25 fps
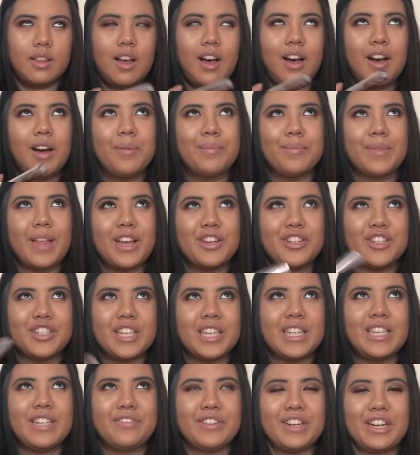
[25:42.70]
I should
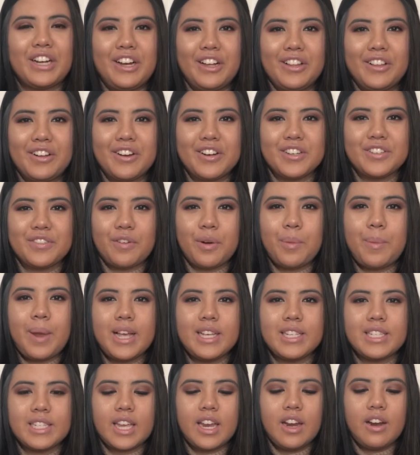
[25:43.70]
say different colors for
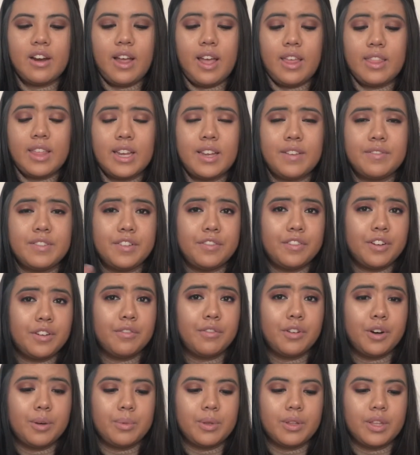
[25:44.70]
mascara, and they have different
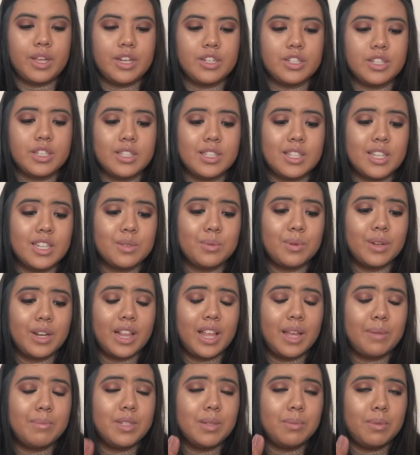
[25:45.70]
formulations. This one
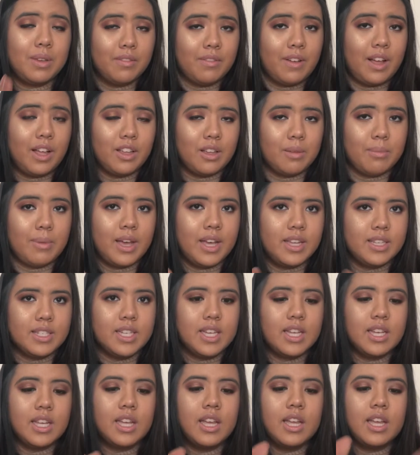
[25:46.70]
claims to be
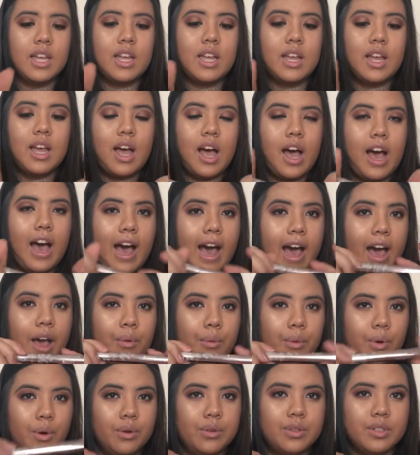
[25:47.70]
volumizing. I
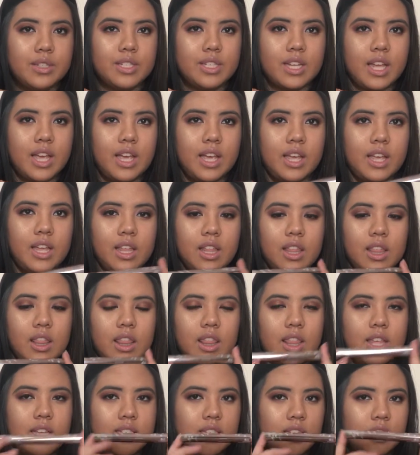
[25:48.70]
won't say
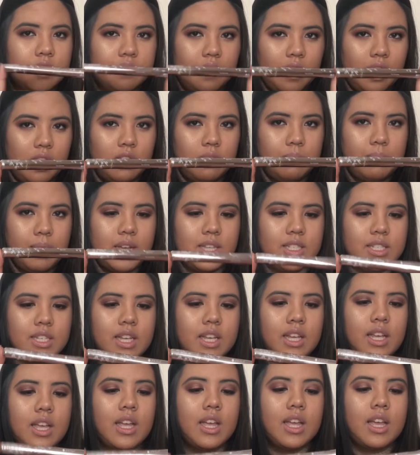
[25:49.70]
this is
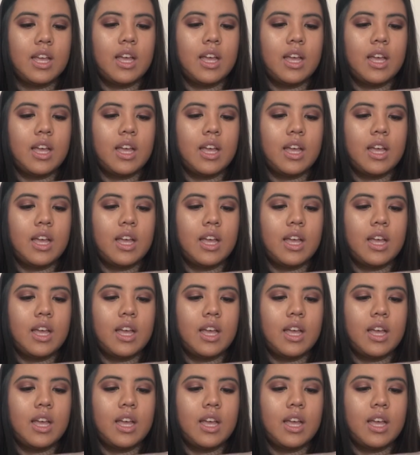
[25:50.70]
volumizing.